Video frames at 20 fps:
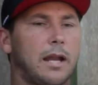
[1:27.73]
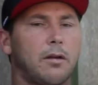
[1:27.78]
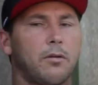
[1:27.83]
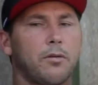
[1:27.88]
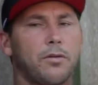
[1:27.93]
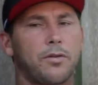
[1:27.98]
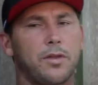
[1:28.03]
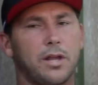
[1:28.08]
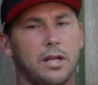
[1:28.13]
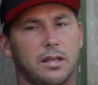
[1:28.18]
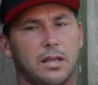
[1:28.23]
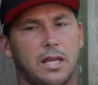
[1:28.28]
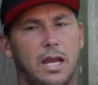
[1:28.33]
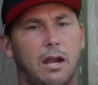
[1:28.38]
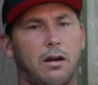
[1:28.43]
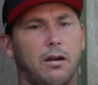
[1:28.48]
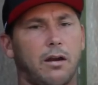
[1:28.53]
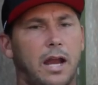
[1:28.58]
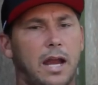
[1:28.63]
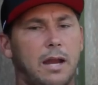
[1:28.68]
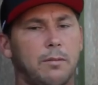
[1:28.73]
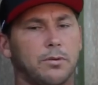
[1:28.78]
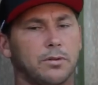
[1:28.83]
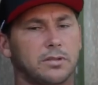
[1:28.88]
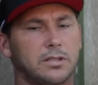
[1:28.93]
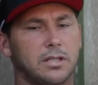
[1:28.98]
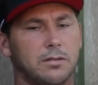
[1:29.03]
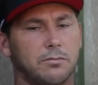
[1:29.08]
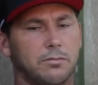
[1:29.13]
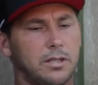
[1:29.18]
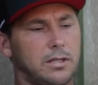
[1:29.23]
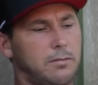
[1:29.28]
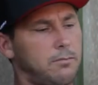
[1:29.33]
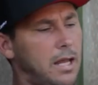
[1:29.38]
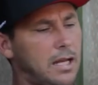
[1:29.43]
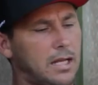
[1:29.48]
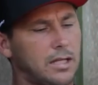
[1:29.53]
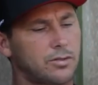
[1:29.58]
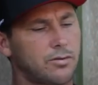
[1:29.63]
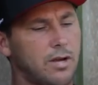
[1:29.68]
I don't think they're able to really
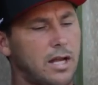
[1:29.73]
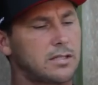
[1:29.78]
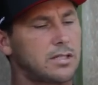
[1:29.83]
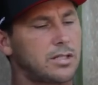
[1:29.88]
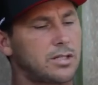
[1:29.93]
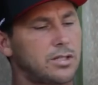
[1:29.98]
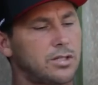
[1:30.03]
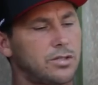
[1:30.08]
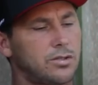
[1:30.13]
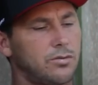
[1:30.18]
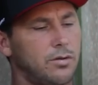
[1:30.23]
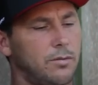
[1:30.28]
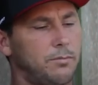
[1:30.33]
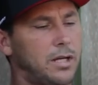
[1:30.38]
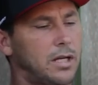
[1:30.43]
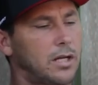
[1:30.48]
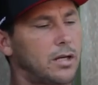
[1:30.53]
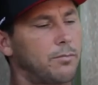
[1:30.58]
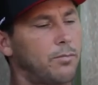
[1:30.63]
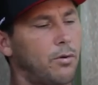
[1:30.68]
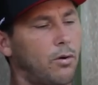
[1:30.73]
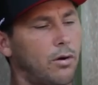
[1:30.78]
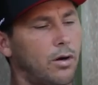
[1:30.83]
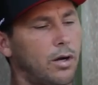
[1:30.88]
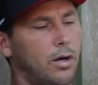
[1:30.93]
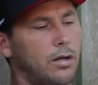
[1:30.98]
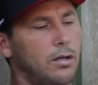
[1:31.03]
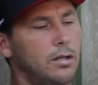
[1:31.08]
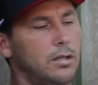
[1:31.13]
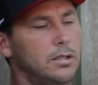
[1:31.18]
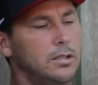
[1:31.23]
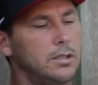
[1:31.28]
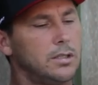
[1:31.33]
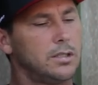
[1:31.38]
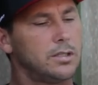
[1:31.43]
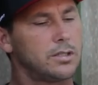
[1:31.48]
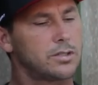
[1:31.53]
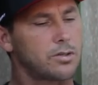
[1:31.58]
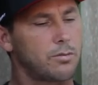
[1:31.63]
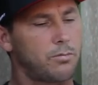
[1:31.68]
make a transition to a bigger board.
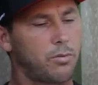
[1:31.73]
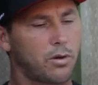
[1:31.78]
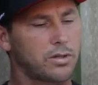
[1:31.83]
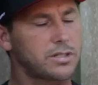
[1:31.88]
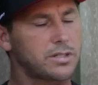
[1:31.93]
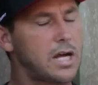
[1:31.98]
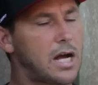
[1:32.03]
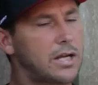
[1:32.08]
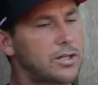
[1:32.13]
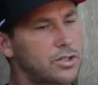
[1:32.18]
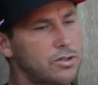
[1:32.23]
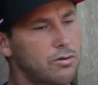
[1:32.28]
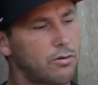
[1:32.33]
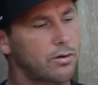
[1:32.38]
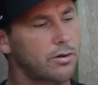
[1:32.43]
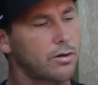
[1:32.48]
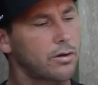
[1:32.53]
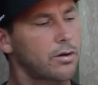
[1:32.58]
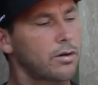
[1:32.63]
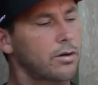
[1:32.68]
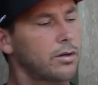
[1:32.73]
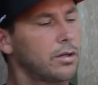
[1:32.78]
So boards got shorter.